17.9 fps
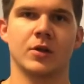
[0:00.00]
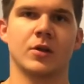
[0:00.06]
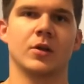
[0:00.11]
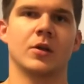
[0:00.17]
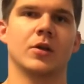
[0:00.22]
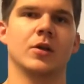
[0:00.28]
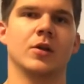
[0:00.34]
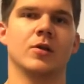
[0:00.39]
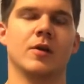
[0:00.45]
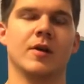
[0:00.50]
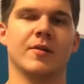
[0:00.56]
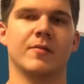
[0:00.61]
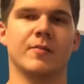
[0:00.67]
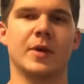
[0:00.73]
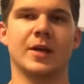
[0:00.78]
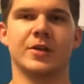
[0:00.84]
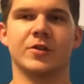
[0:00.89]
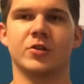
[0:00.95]
You have
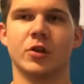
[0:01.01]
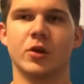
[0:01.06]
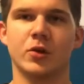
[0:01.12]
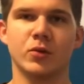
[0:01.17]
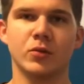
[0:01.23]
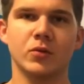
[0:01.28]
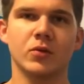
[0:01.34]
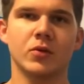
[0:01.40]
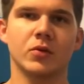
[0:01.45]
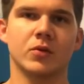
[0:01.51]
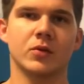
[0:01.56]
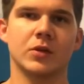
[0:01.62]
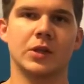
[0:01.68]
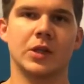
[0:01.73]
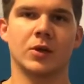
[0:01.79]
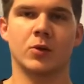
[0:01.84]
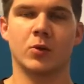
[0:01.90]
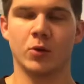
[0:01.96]
Matt Jones,
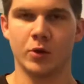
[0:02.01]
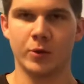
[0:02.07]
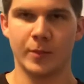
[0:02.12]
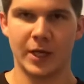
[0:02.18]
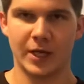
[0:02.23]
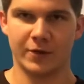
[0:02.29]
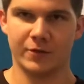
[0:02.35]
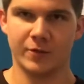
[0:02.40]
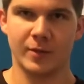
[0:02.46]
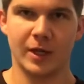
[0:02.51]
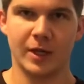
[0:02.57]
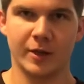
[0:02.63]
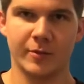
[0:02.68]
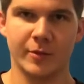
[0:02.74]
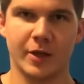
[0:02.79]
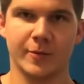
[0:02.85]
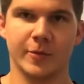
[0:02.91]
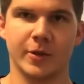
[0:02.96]
the quarterback from
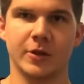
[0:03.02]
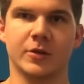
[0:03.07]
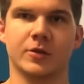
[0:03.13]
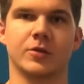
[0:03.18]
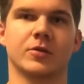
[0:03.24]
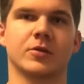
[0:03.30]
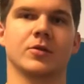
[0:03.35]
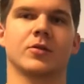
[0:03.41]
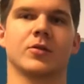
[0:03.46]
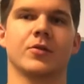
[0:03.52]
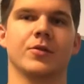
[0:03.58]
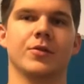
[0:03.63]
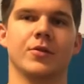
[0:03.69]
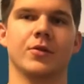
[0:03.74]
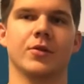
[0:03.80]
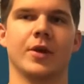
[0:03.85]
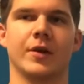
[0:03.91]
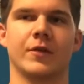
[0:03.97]
Alabama.
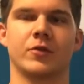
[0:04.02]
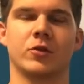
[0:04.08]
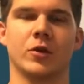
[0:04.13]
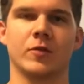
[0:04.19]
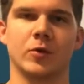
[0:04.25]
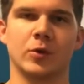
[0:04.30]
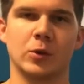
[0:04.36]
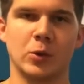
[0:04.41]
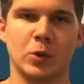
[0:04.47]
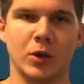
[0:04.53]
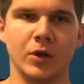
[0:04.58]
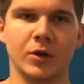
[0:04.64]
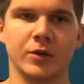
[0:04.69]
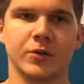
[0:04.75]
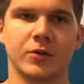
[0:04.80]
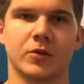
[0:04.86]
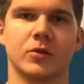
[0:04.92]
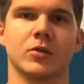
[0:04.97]
You have Trevor
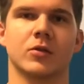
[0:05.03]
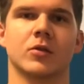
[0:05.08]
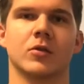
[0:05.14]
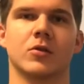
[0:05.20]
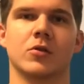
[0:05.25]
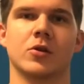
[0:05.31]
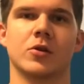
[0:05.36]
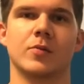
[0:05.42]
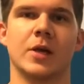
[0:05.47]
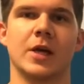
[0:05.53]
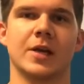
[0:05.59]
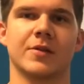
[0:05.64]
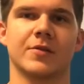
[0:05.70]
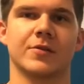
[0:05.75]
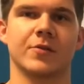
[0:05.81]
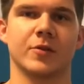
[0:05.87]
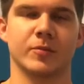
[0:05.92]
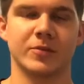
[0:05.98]
Lawrence, quarterback
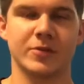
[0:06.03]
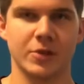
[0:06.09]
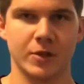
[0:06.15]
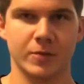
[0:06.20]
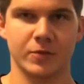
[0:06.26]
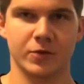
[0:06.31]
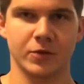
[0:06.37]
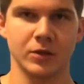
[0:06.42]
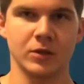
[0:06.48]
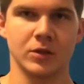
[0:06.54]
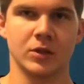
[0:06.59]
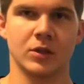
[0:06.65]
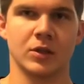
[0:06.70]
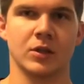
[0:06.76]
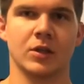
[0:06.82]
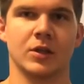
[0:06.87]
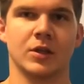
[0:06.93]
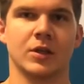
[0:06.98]
from Clemson.
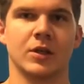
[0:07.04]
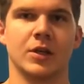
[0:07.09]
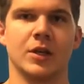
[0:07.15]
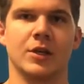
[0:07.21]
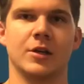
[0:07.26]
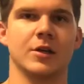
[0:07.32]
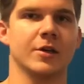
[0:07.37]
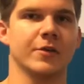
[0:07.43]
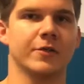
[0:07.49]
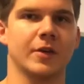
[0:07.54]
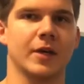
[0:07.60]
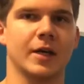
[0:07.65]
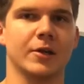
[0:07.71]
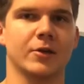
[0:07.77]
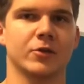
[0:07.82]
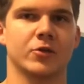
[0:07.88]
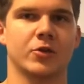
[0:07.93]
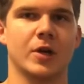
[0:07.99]
And you have
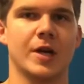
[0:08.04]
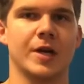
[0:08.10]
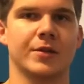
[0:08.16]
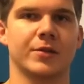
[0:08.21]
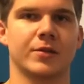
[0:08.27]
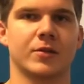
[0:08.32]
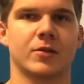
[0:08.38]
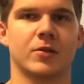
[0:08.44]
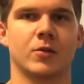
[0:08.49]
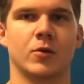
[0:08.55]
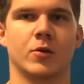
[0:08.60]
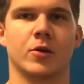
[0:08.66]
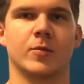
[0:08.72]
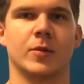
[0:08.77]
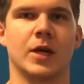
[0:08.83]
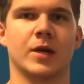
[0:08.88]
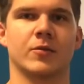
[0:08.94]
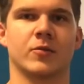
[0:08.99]
Kyle Trask,
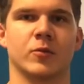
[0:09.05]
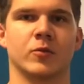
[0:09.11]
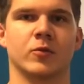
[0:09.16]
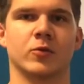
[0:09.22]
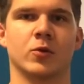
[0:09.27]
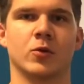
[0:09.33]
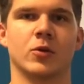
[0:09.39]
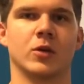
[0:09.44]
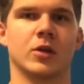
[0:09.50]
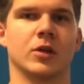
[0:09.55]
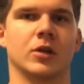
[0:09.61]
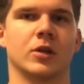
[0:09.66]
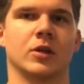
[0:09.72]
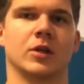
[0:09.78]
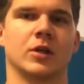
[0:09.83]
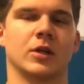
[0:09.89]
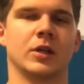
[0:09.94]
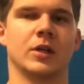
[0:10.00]
quarterback from Florida.
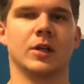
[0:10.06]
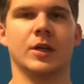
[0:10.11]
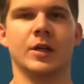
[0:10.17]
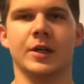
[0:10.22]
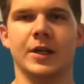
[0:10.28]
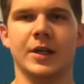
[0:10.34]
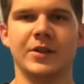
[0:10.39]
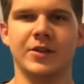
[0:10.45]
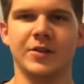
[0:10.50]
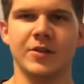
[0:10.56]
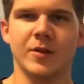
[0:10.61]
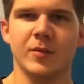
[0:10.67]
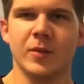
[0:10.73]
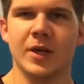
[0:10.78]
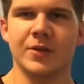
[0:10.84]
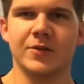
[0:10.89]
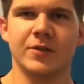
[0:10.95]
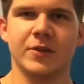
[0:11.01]
Each of them
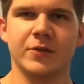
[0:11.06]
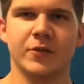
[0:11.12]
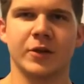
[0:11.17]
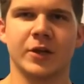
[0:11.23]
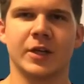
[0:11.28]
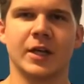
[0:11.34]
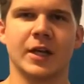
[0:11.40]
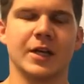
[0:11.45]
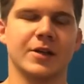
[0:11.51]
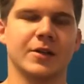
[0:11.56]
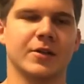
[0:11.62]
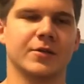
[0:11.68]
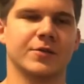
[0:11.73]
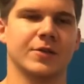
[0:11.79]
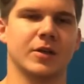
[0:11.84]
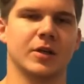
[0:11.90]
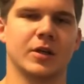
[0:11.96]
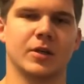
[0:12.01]
had different kind
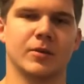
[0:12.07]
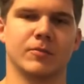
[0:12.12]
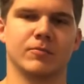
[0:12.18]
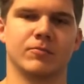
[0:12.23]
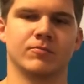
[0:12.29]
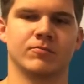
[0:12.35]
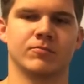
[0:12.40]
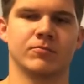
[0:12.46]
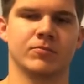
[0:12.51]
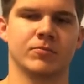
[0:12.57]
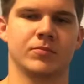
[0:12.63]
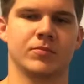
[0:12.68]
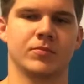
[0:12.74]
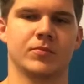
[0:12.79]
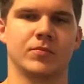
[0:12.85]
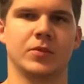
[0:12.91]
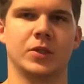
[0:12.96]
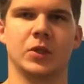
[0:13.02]
of
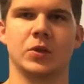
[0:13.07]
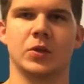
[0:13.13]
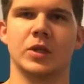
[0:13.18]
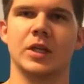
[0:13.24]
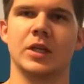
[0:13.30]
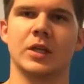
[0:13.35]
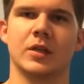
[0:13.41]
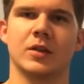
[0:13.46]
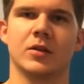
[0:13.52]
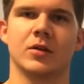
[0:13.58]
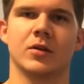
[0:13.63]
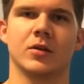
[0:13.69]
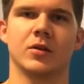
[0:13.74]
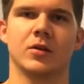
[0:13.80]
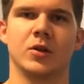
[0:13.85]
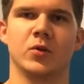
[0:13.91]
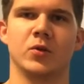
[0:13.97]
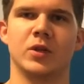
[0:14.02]

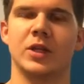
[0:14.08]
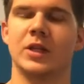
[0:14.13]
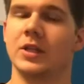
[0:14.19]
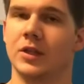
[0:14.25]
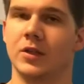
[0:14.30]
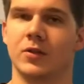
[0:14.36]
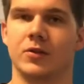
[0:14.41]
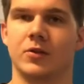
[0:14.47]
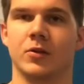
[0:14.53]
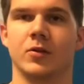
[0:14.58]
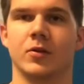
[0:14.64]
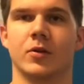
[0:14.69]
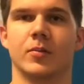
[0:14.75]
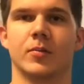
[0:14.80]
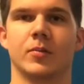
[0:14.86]
uniqueness to them.